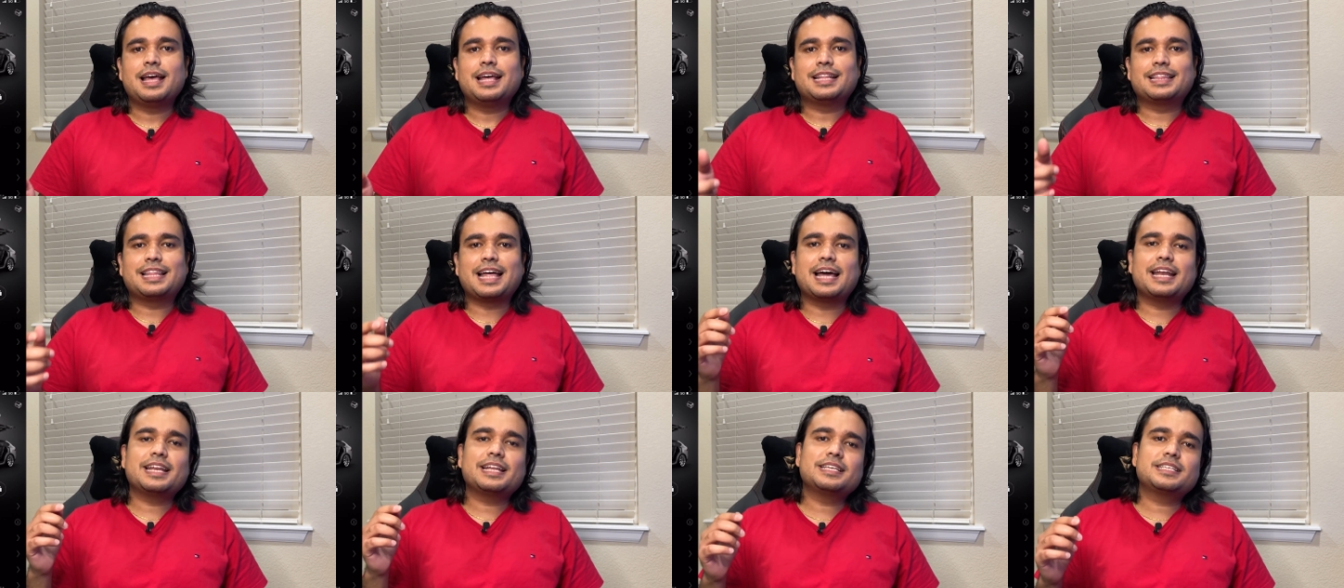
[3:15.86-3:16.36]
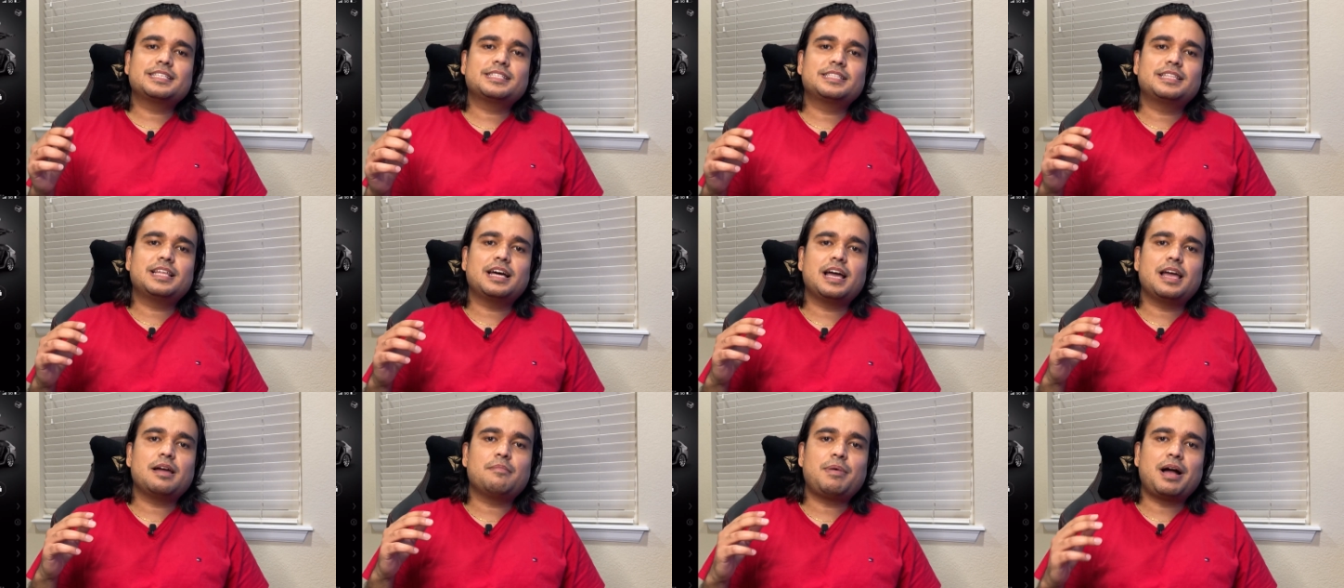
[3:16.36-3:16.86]
That is
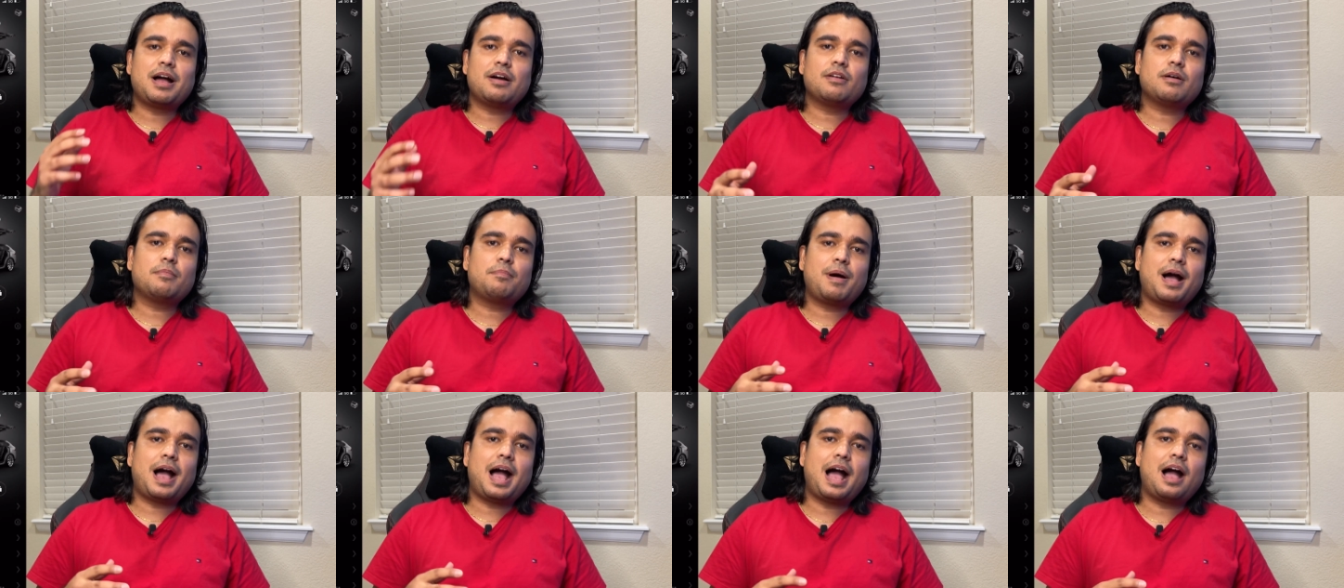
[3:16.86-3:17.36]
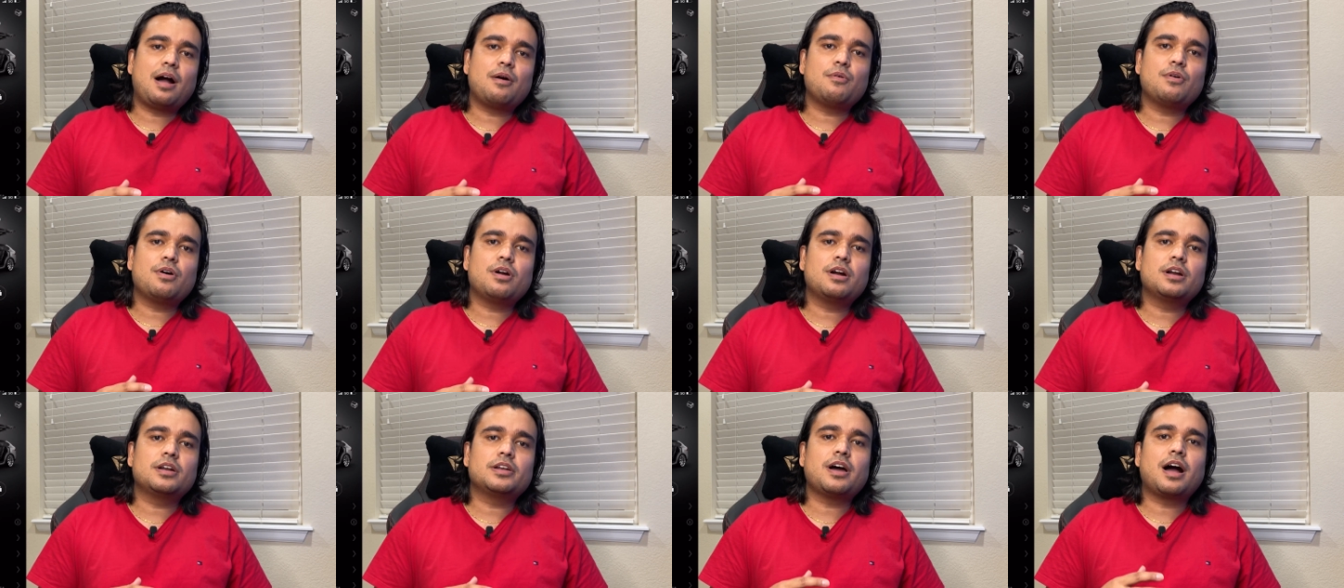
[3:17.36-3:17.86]
the amount of
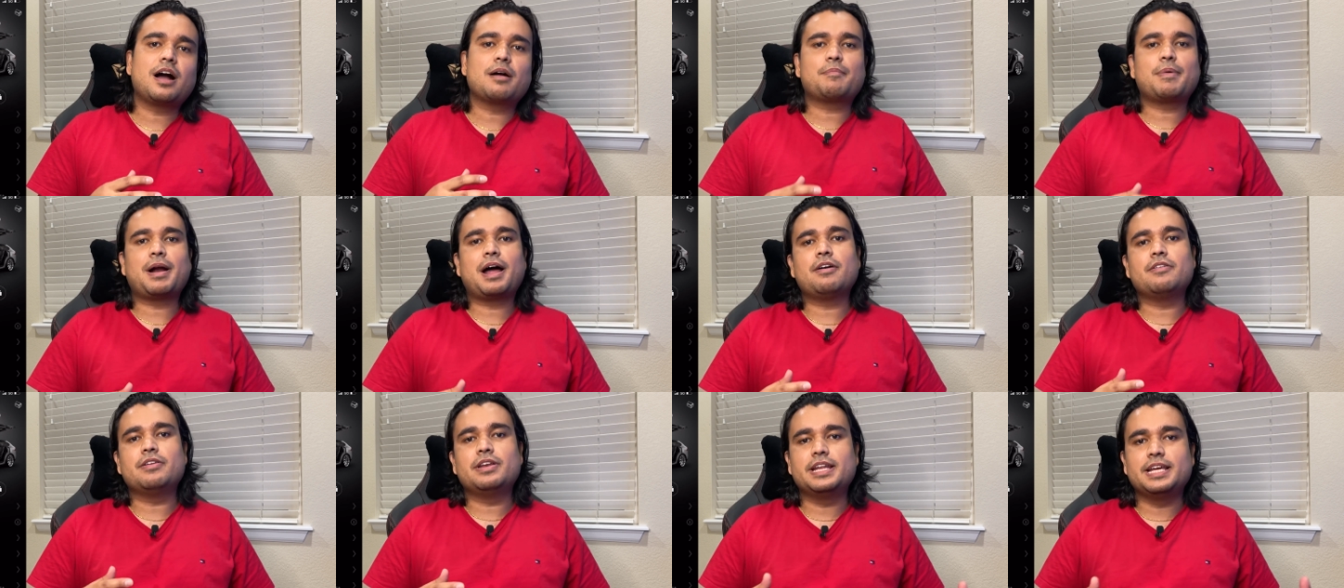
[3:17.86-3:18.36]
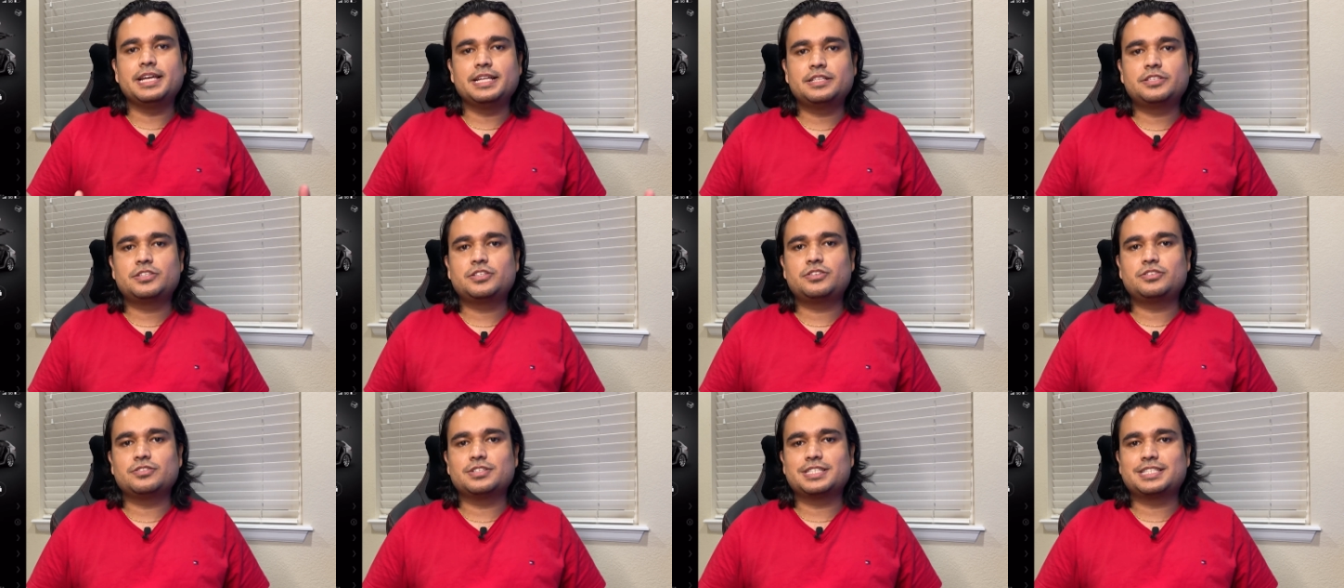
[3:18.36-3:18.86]
power Doc Brown needs
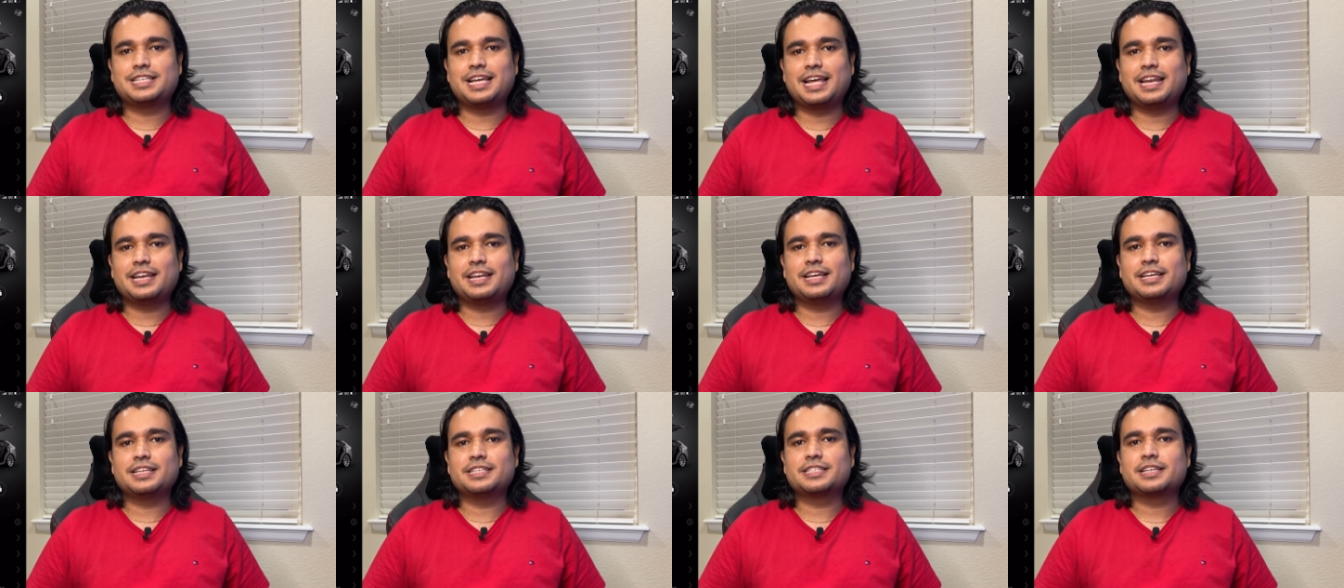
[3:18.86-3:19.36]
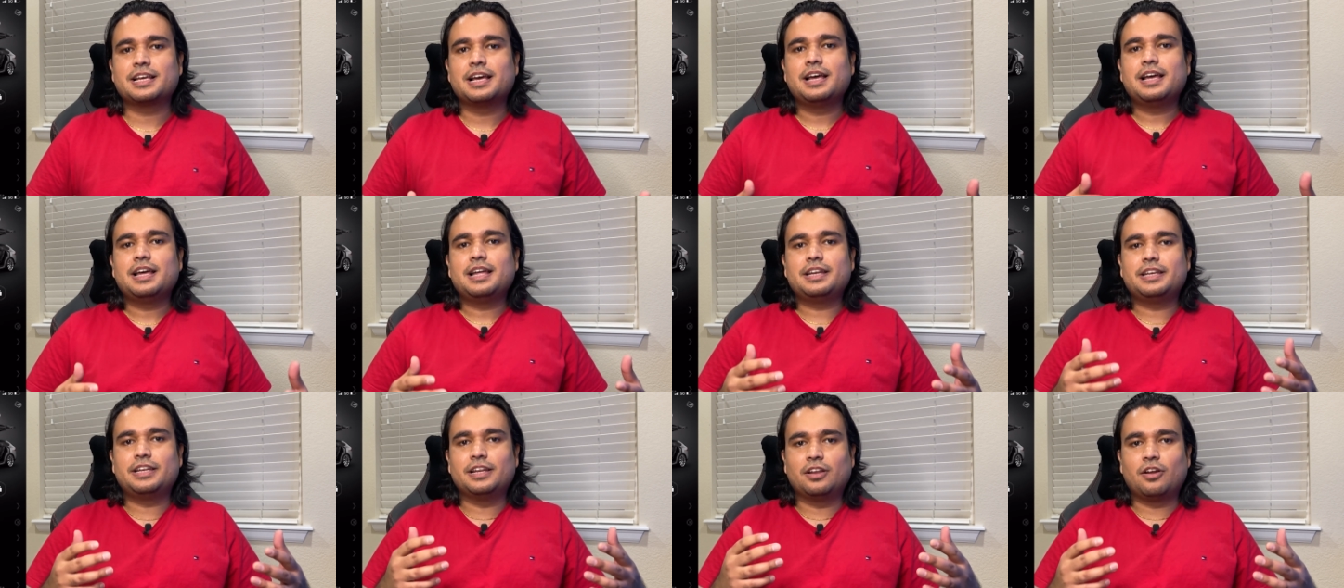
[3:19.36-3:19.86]
to send his
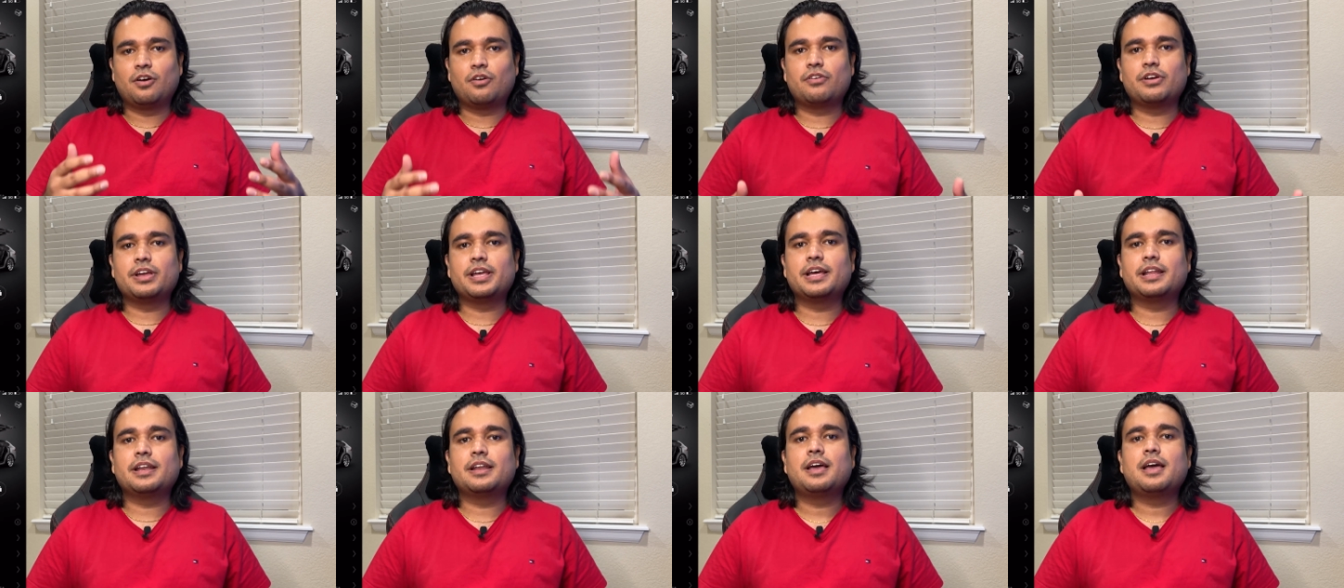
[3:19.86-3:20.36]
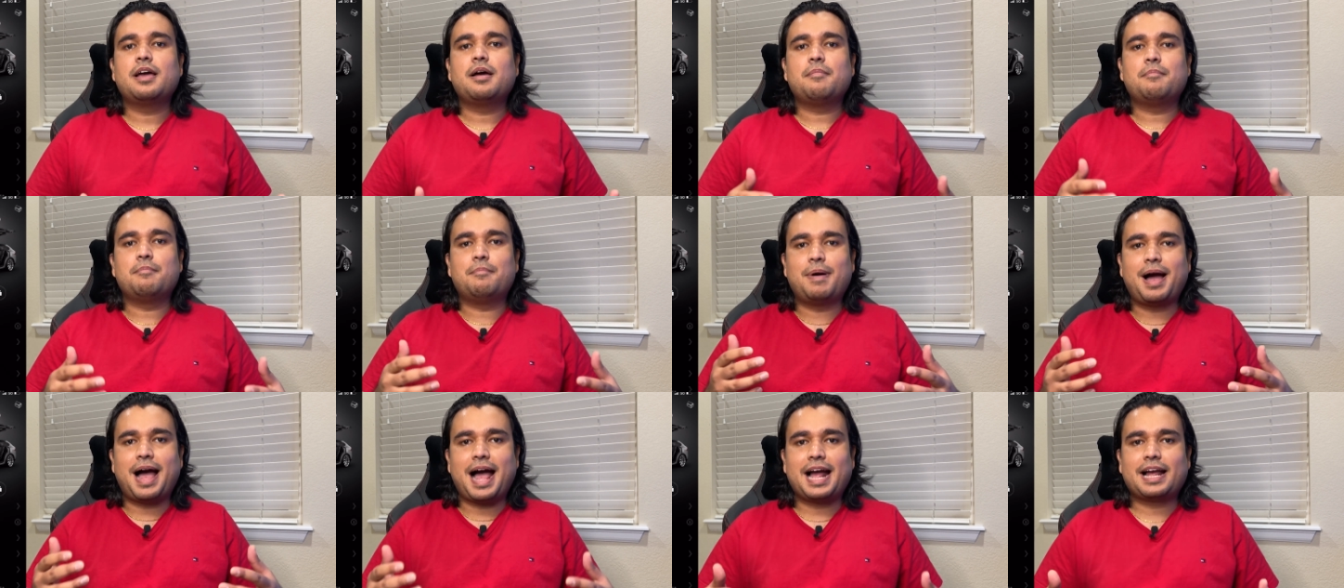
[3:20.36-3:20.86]
DeLorean
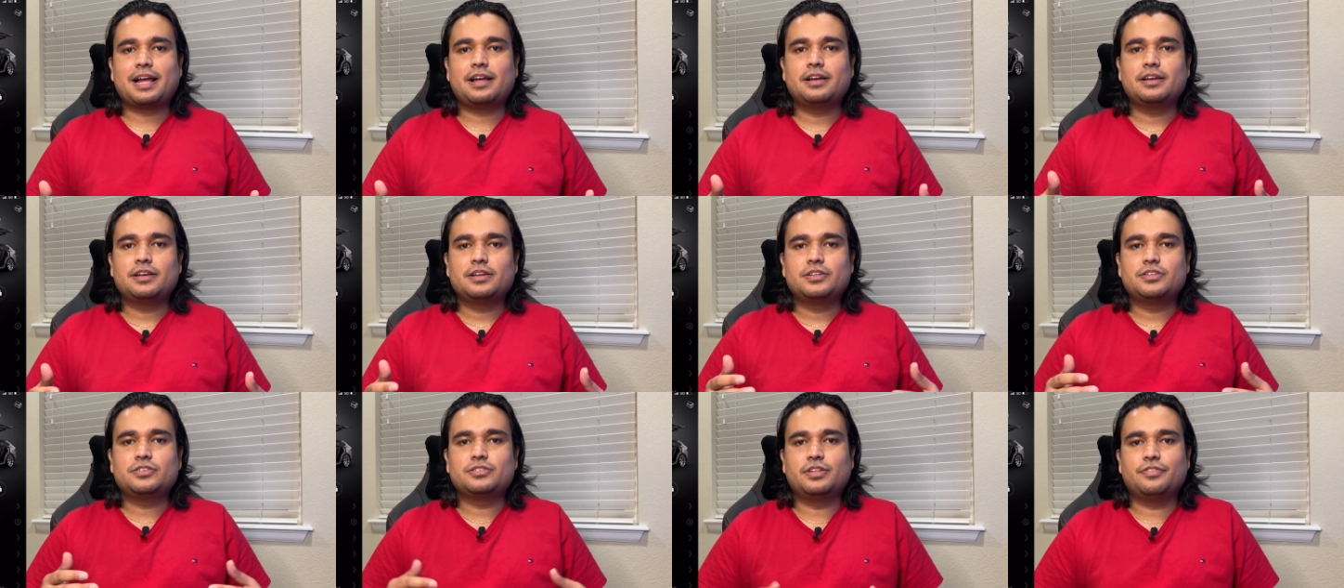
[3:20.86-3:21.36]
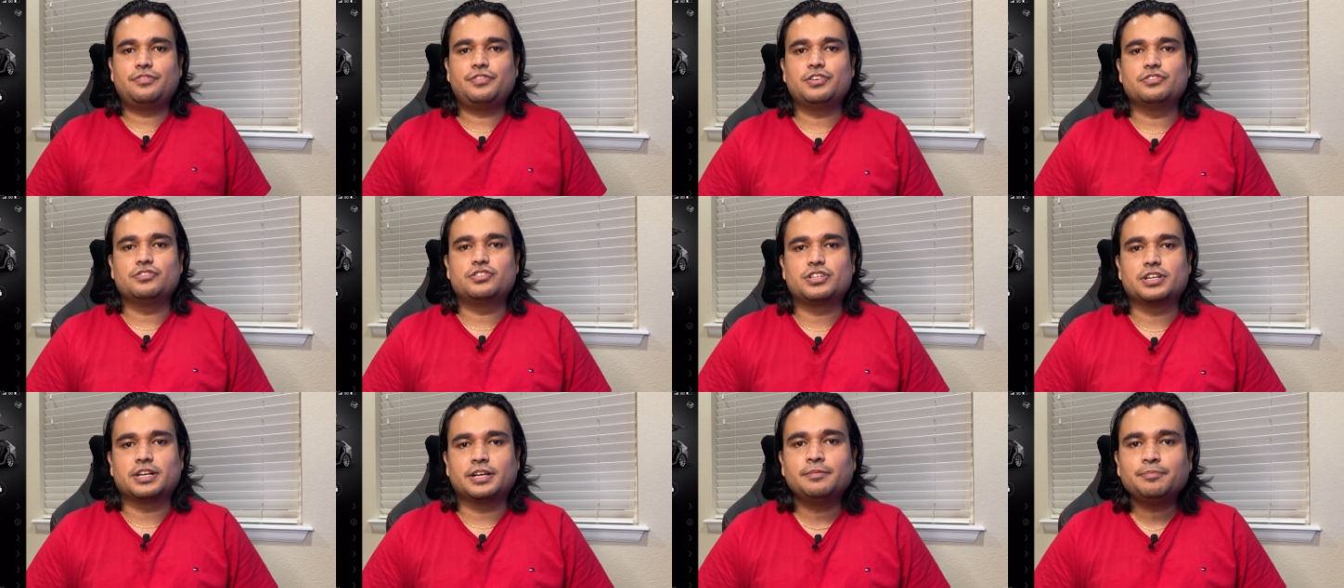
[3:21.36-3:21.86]
back to the
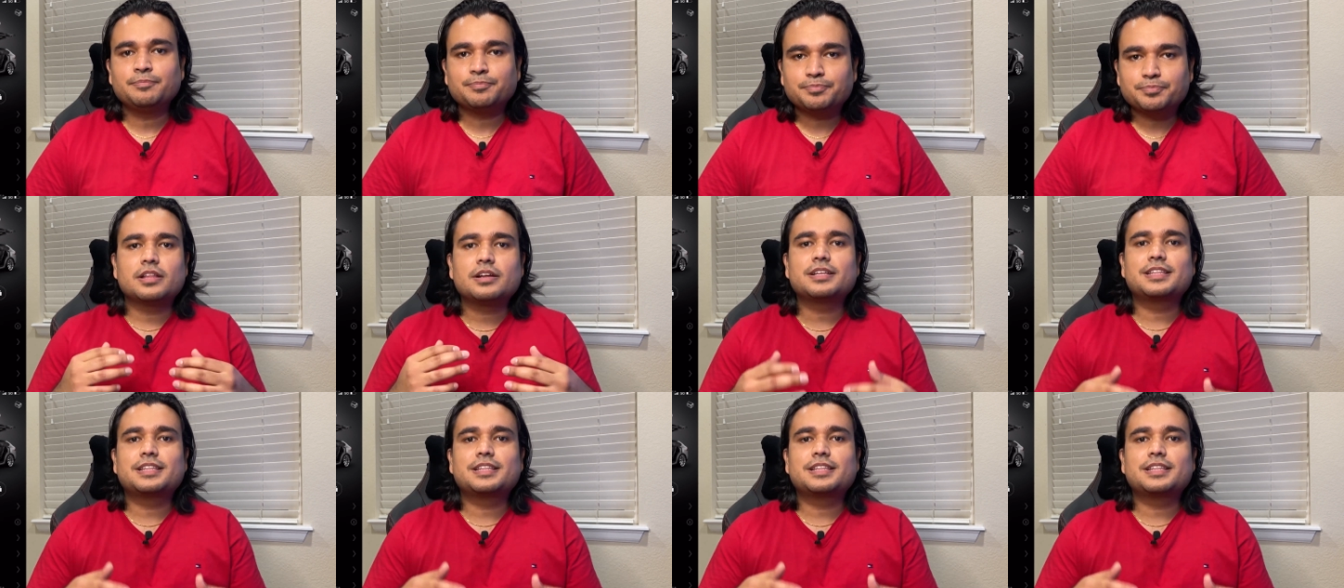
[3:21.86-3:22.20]
future.